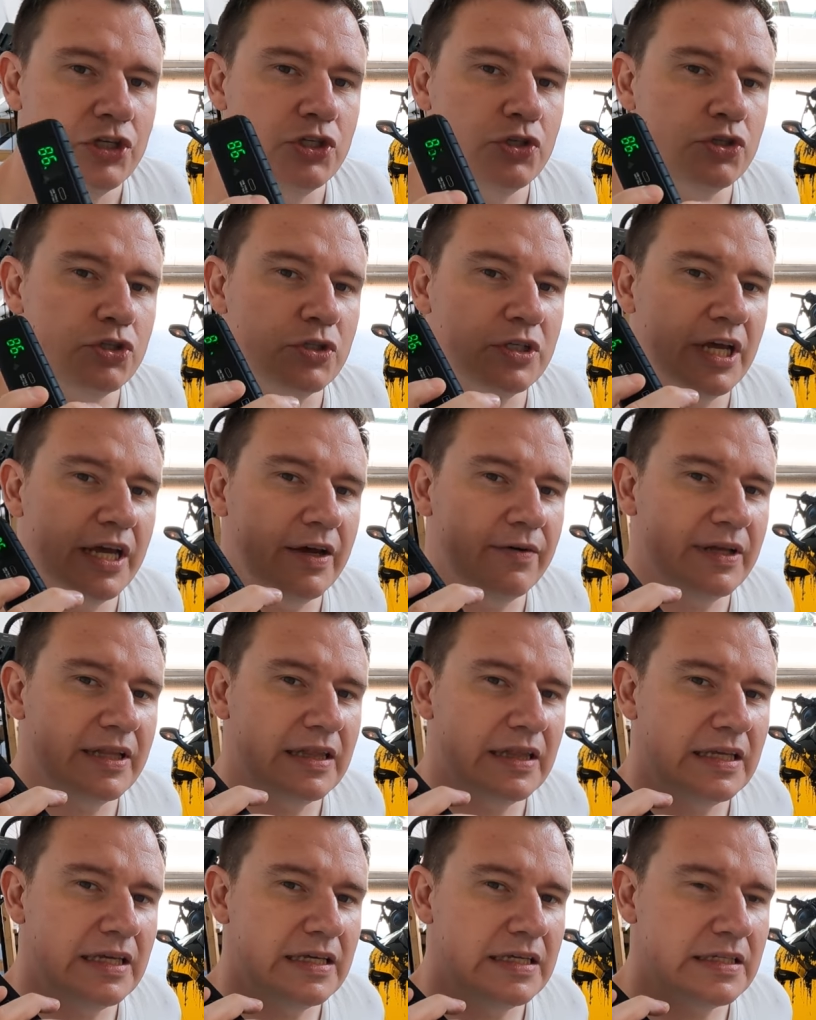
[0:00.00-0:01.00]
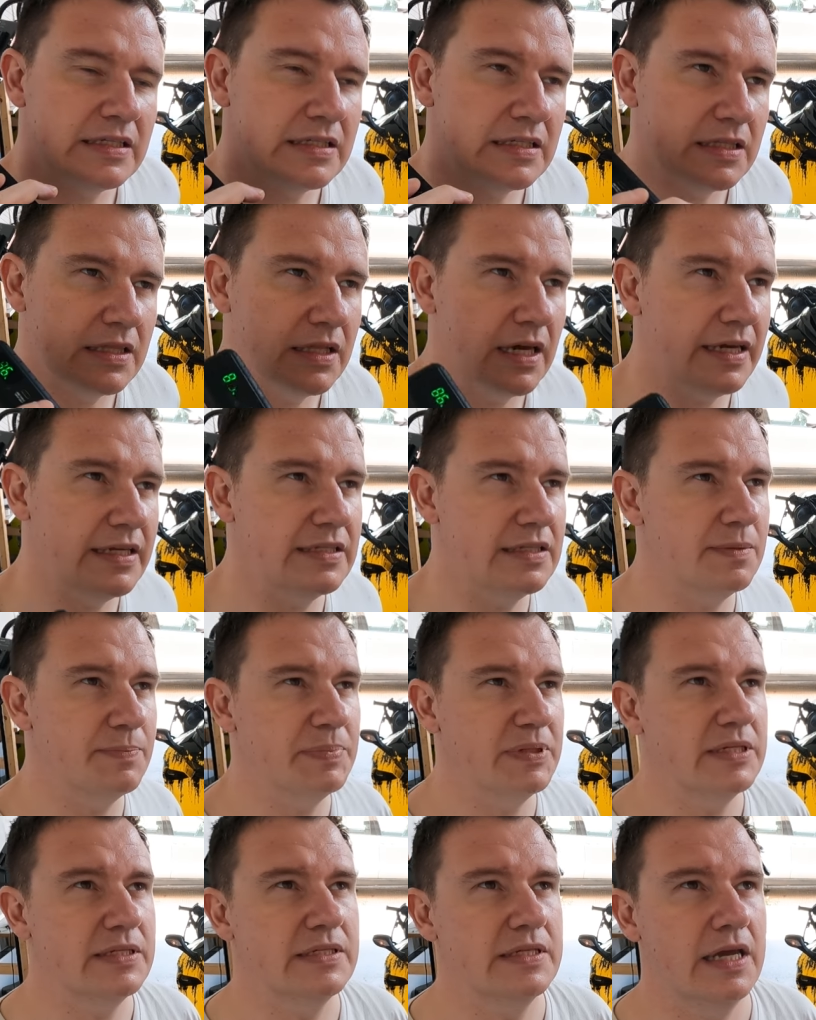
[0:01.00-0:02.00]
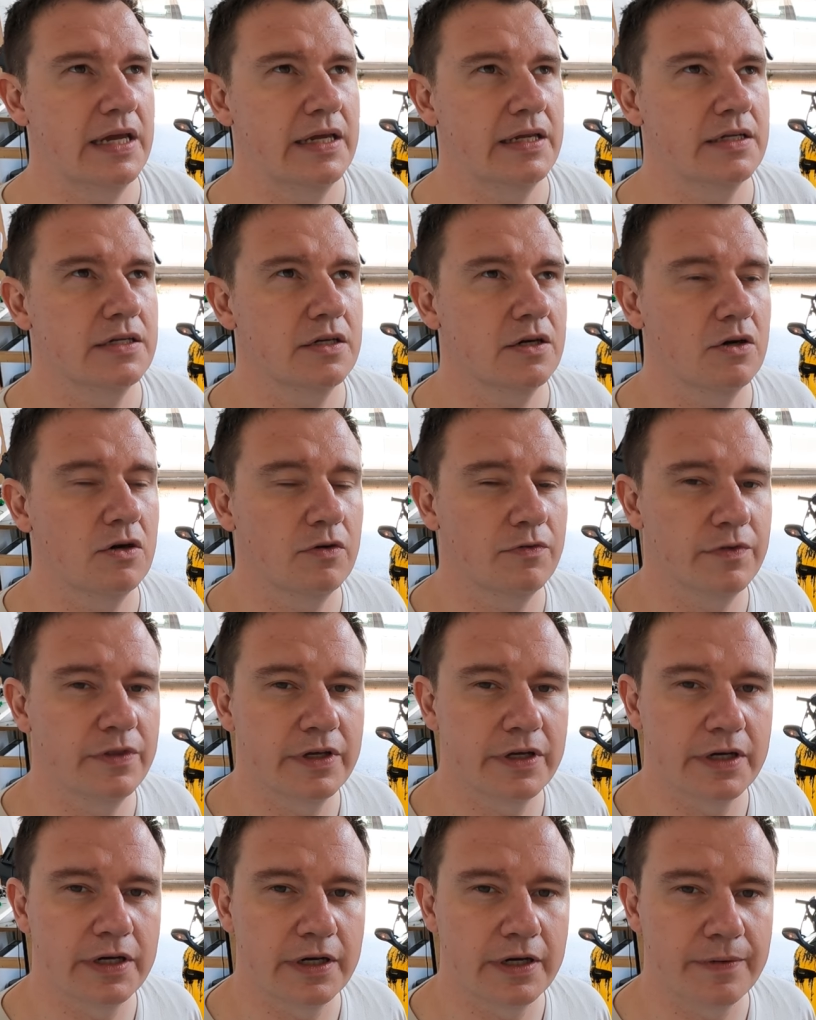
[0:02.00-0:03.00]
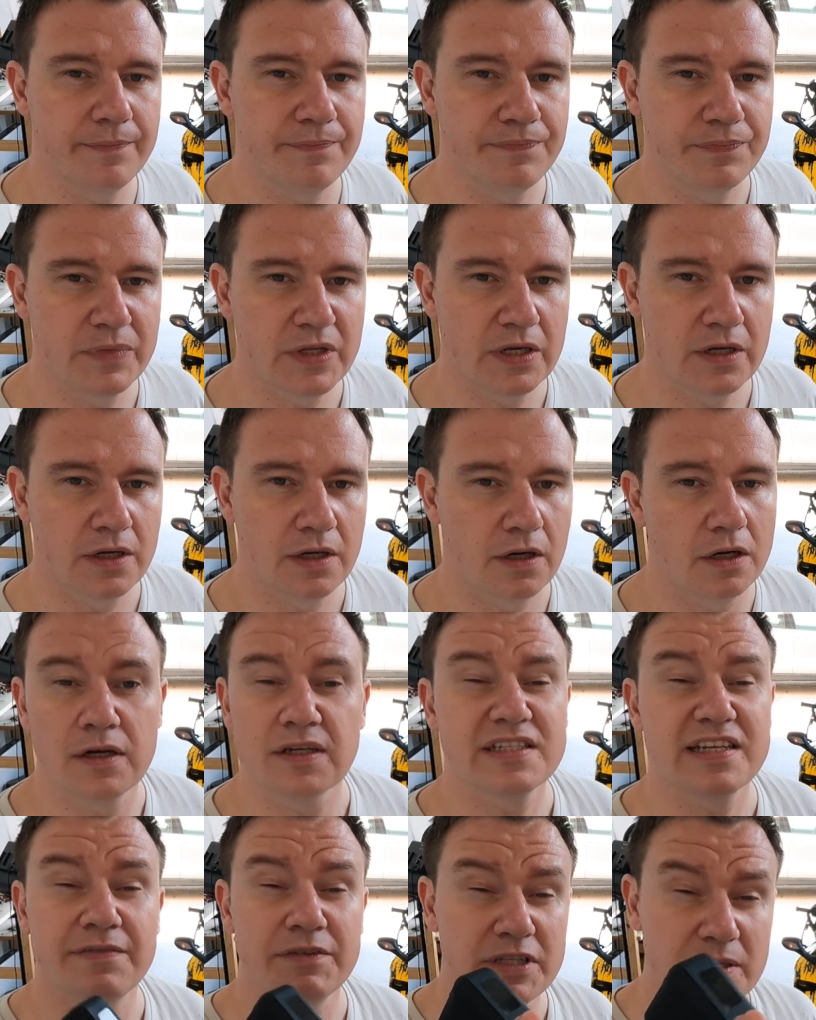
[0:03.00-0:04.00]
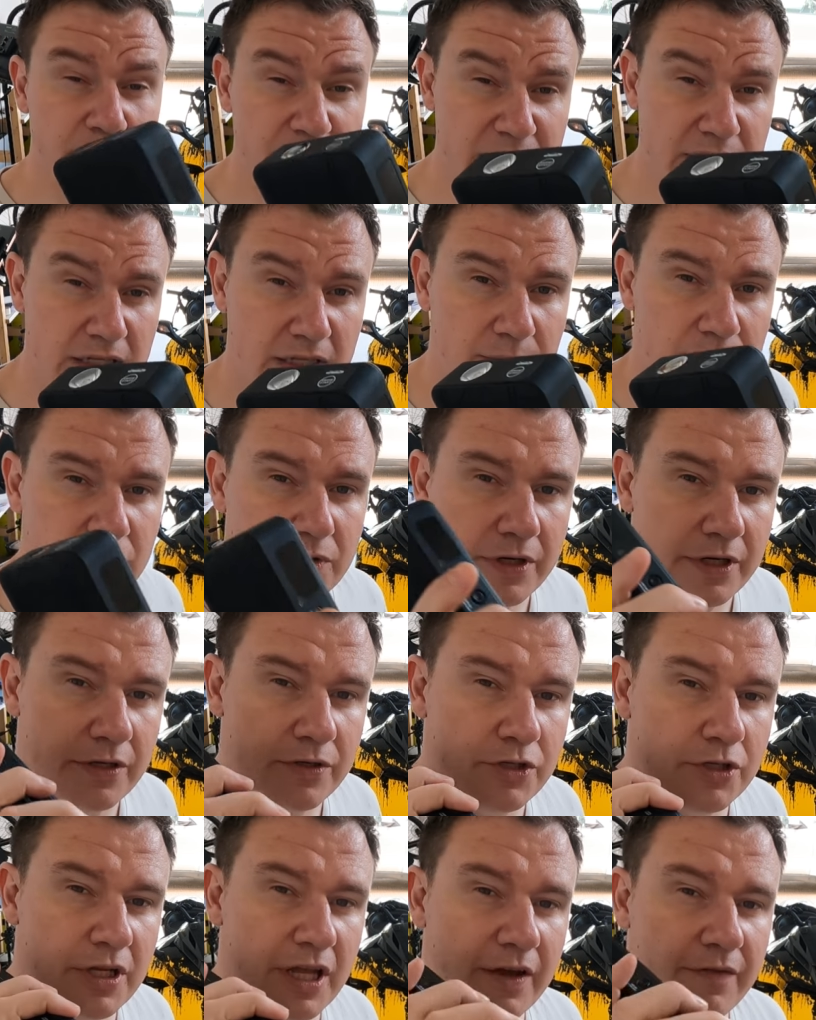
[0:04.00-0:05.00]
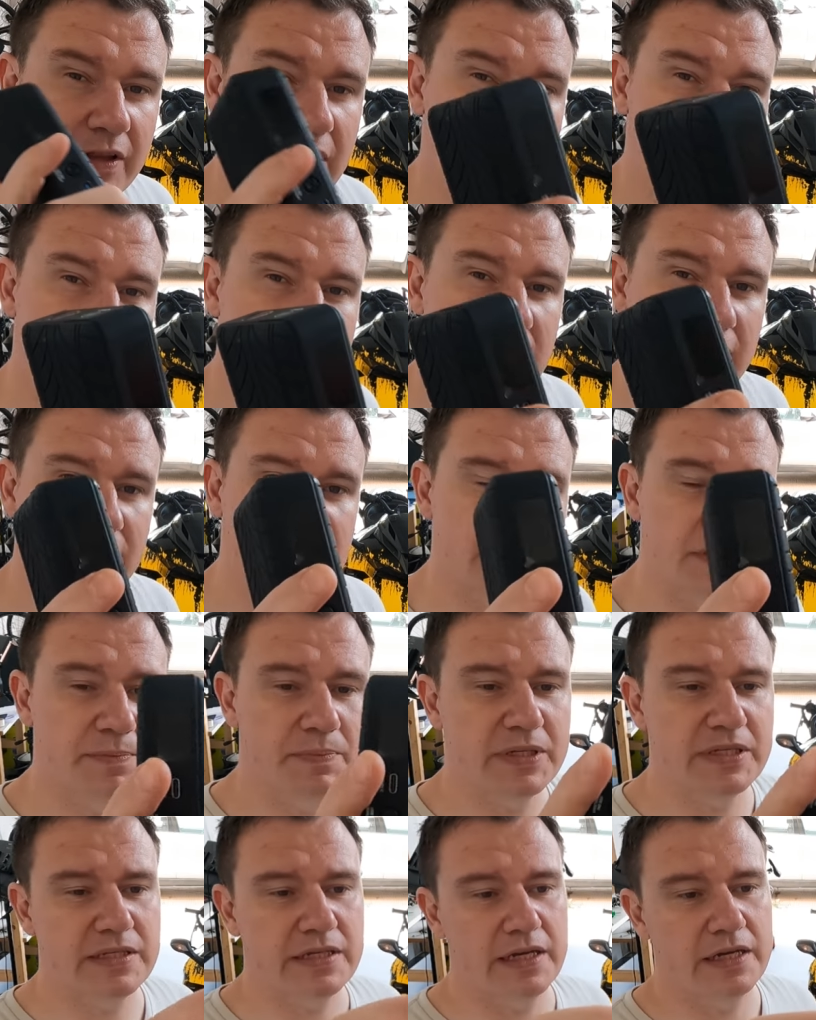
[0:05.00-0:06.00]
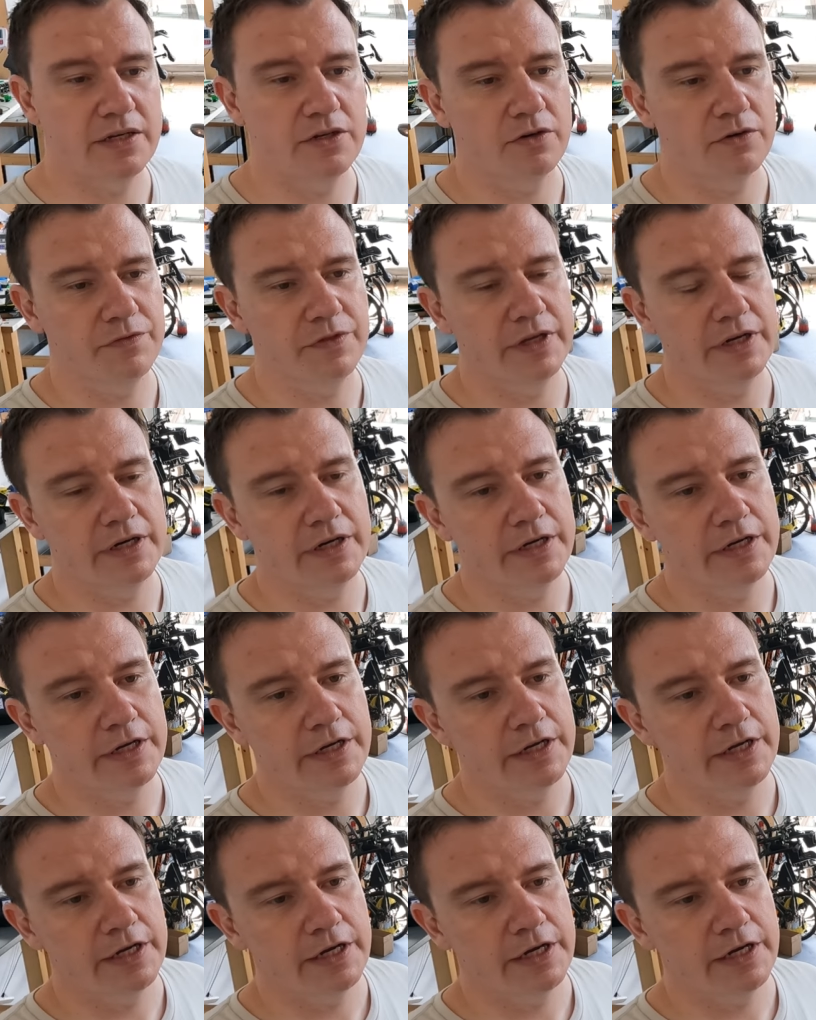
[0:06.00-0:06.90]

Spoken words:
you should have at least 90% of the 70%, I'm sorry, you should have at least 70% of the